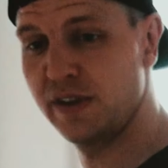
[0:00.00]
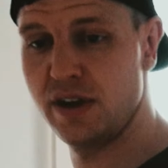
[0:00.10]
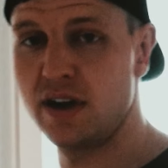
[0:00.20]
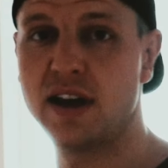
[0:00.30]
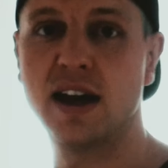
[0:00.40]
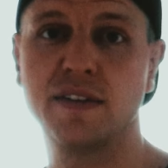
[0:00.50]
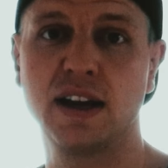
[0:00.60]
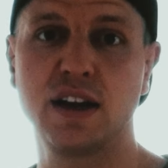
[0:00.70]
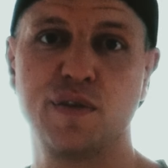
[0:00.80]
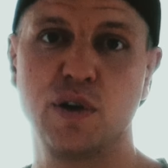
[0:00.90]
which I
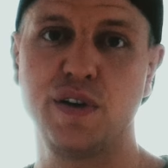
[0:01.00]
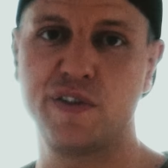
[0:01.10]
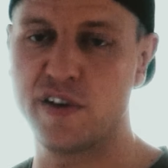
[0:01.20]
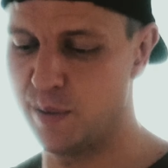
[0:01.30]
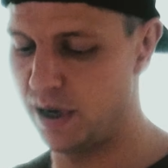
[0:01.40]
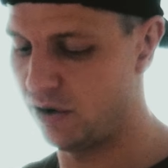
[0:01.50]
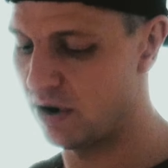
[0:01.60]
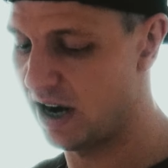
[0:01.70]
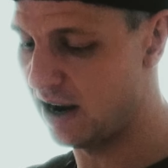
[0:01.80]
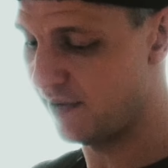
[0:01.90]
could, but then I would be a
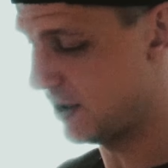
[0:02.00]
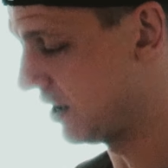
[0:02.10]
YouTuber and